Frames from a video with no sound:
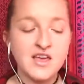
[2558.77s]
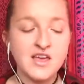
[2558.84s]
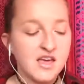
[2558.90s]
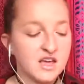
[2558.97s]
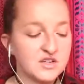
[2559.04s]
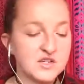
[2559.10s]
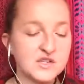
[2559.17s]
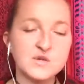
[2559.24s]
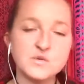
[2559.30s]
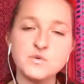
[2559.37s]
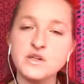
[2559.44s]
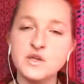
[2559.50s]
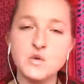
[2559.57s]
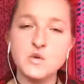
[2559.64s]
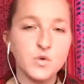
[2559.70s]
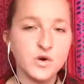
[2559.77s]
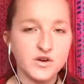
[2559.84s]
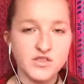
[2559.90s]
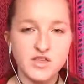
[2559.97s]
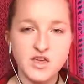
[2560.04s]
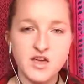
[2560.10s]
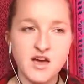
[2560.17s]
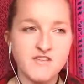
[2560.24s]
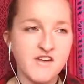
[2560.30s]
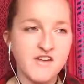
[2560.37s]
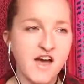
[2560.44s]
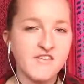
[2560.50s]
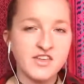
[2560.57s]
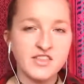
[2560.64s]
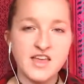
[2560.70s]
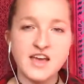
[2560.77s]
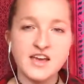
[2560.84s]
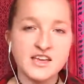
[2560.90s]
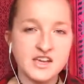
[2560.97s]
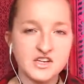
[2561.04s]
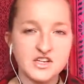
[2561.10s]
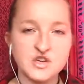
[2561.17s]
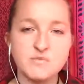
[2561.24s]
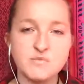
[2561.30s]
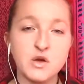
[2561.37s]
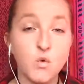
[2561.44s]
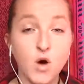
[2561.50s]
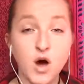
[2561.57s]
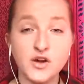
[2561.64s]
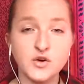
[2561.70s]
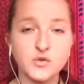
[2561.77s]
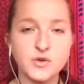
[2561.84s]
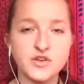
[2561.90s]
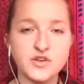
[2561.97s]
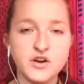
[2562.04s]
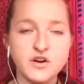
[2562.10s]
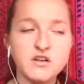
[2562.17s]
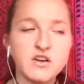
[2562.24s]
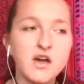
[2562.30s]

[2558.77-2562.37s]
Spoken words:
and she's really worthy of having that connection being watered with her.